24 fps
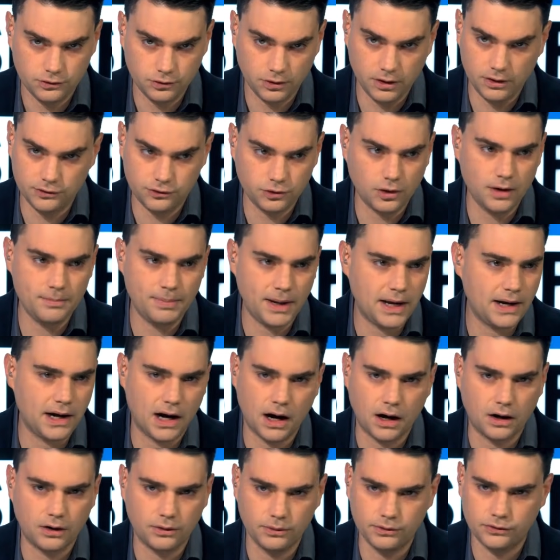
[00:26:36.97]
joy, joy
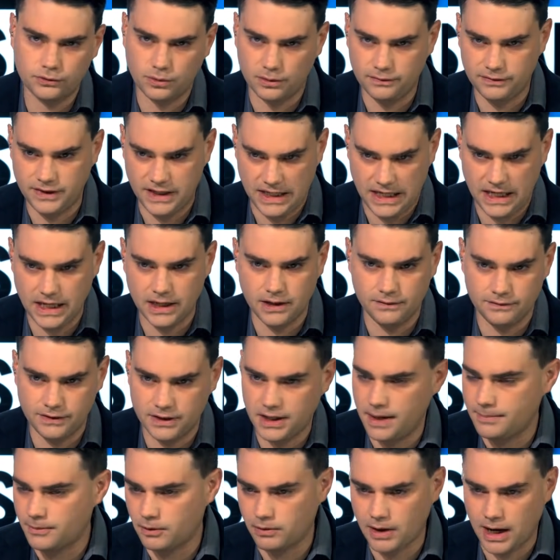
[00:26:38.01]
behar who is sort of the id of
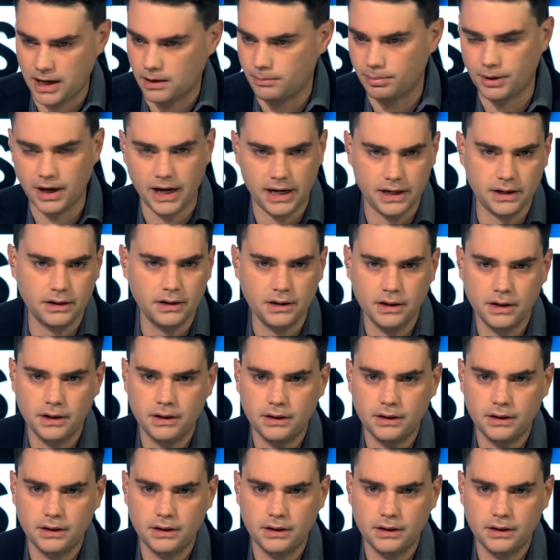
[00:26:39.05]
the democratic brain